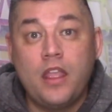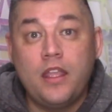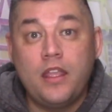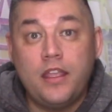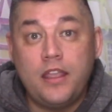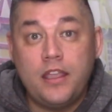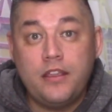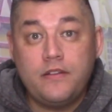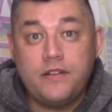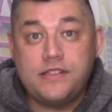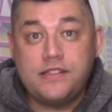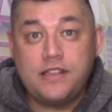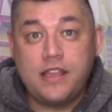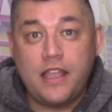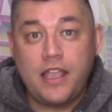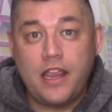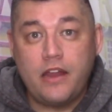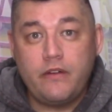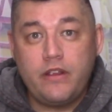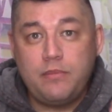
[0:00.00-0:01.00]
Here is the
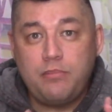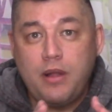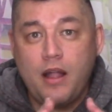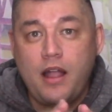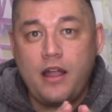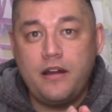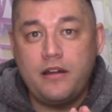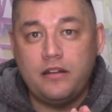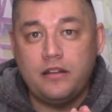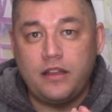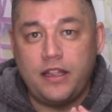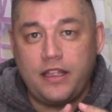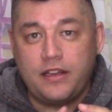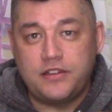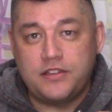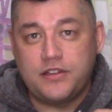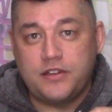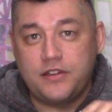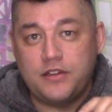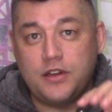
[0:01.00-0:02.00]
Harry Potter
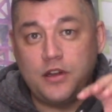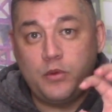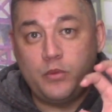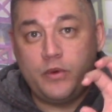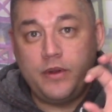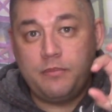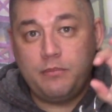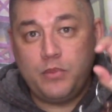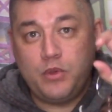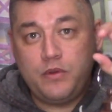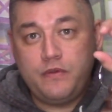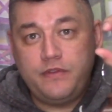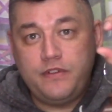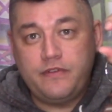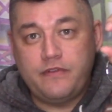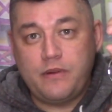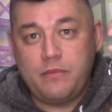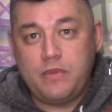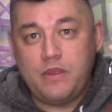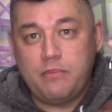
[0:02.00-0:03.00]
lantern removed
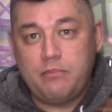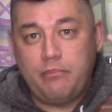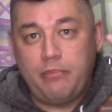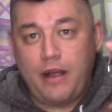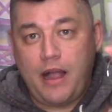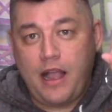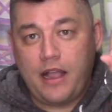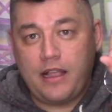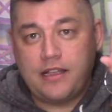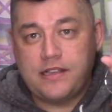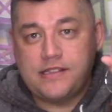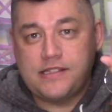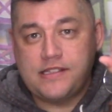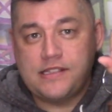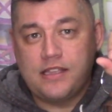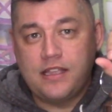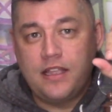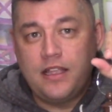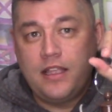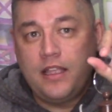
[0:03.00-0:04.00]
from the box.
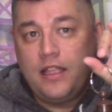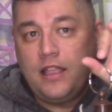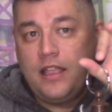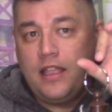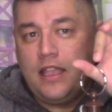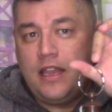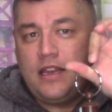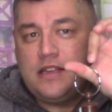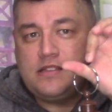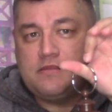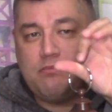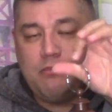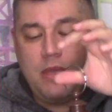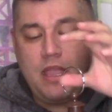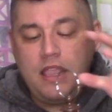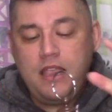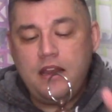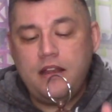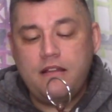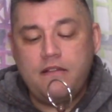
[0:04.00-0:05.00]
It is
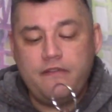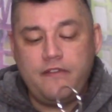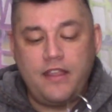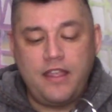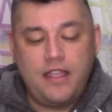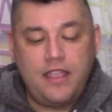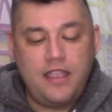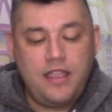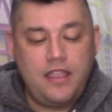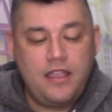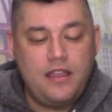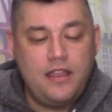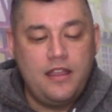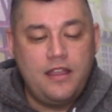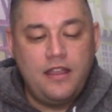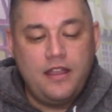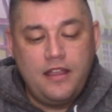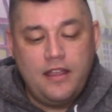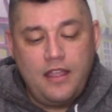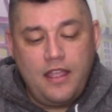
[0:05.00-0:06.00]
made of a
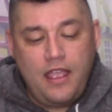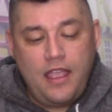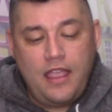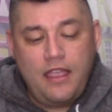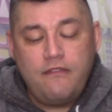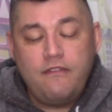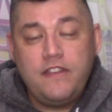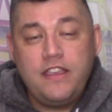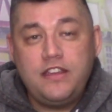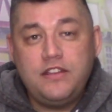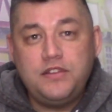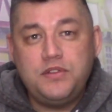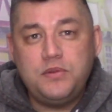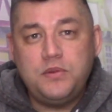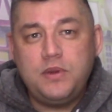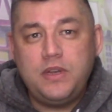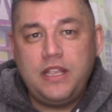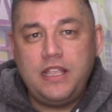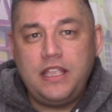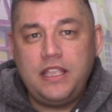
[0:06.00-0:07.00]

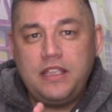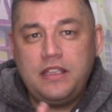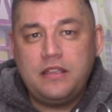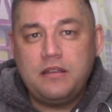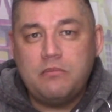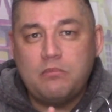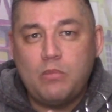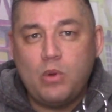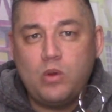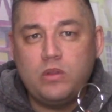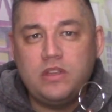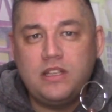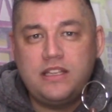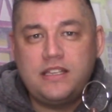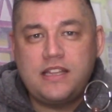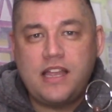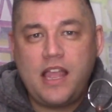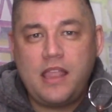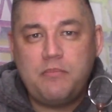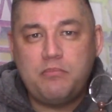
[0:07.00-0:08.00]
heavy-duty,
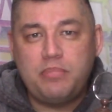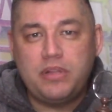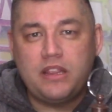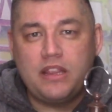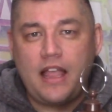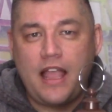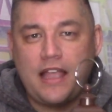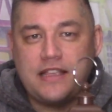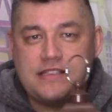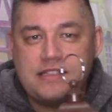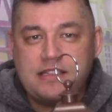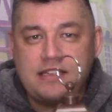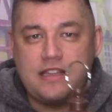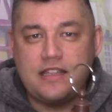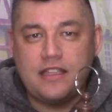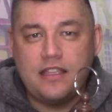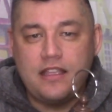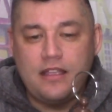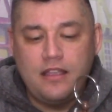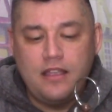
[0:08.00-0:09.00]
molded-type
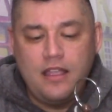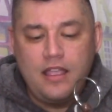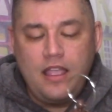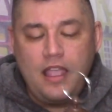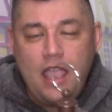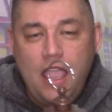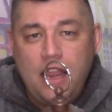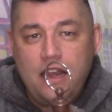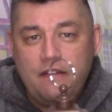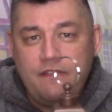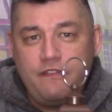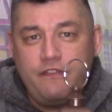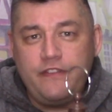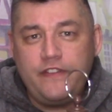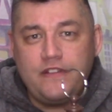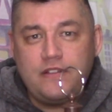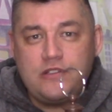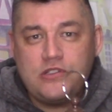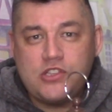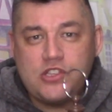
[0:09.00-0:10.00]
plastic, and it
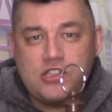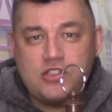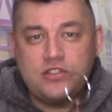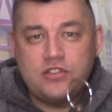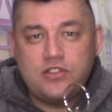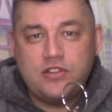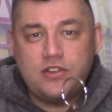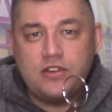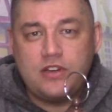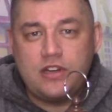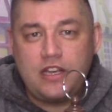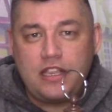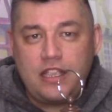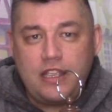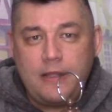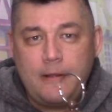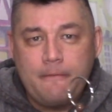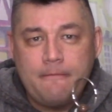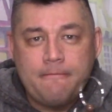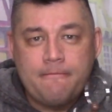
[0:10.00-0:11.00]
feels
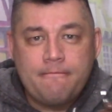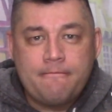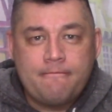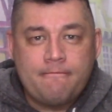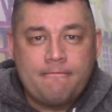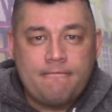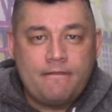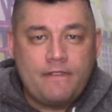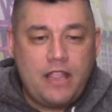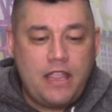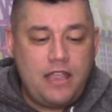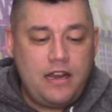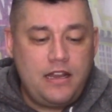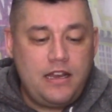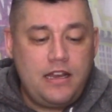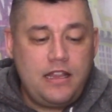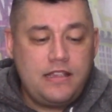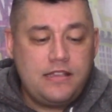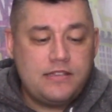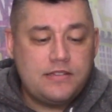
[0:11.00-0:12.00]
sturdy, and
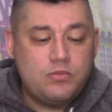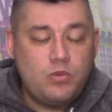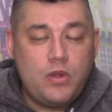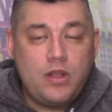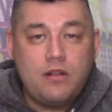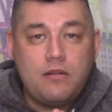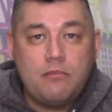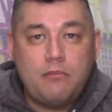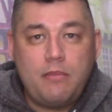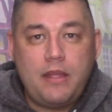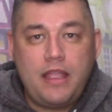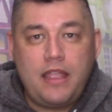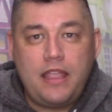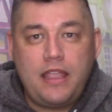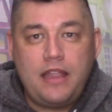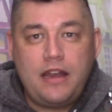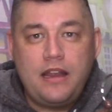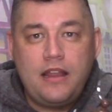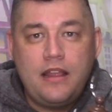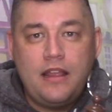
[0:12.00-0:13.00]
it is
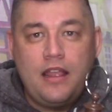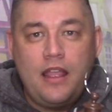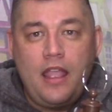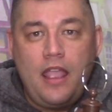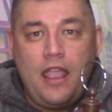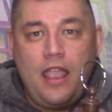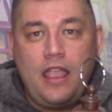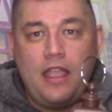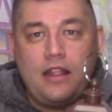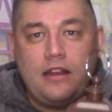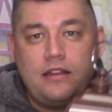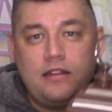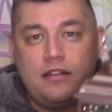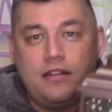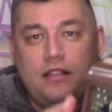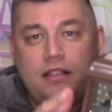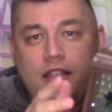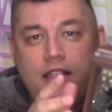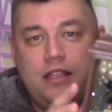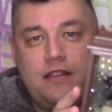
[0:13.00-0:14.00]
well-made, and
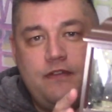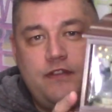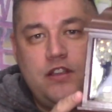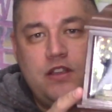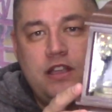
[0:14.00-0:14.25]
if you